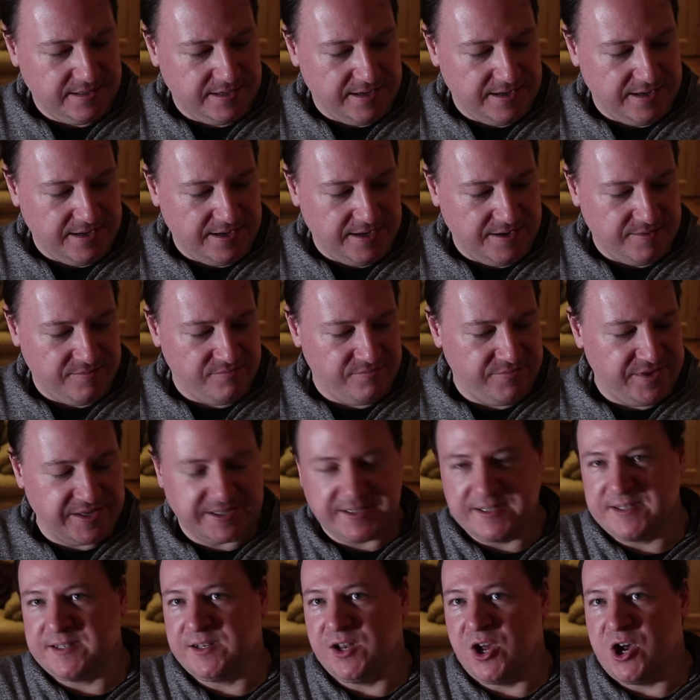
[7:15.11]

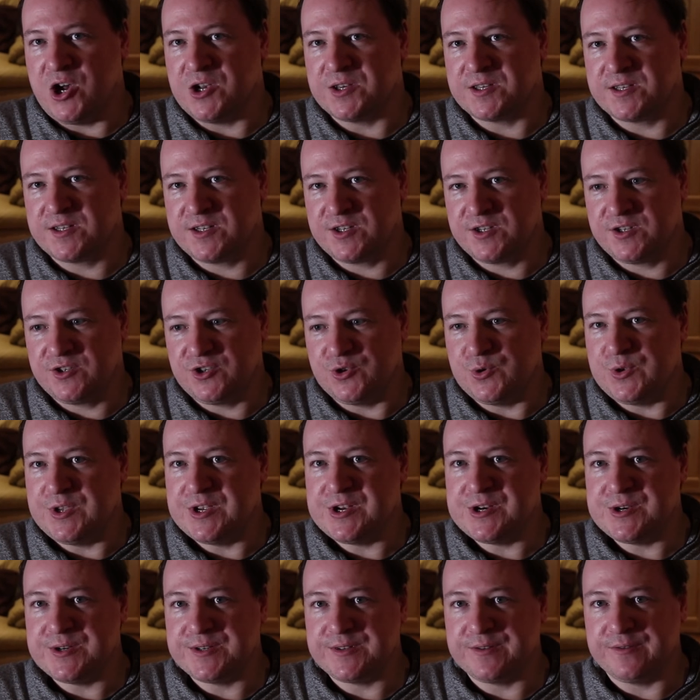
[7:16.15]
this has lost 2
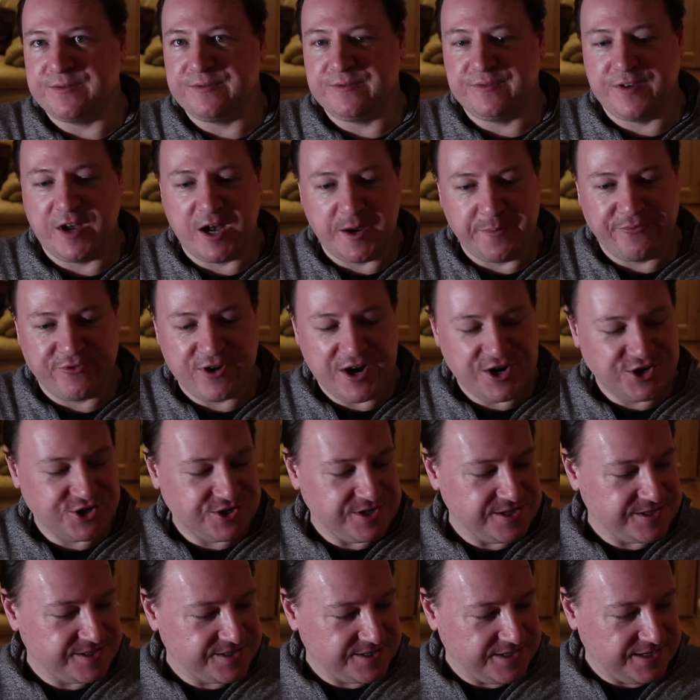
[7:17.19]
years of hop
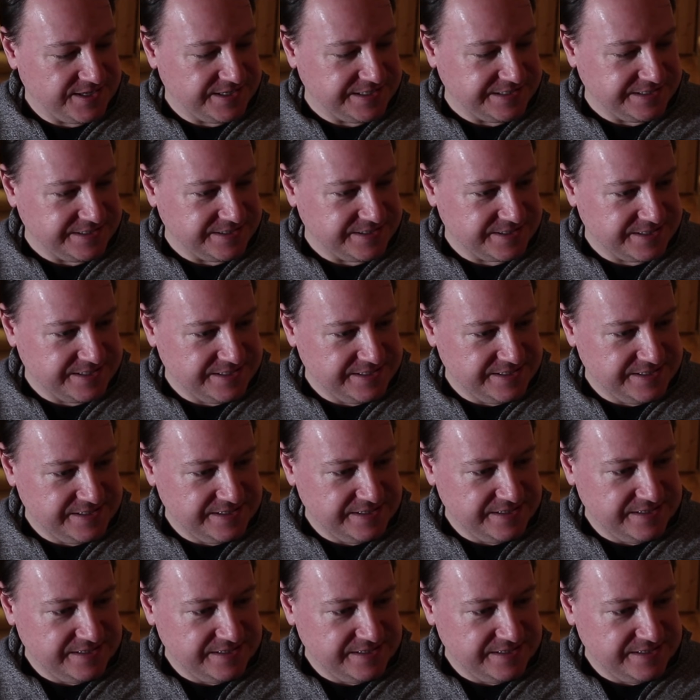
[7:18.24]
freshness, and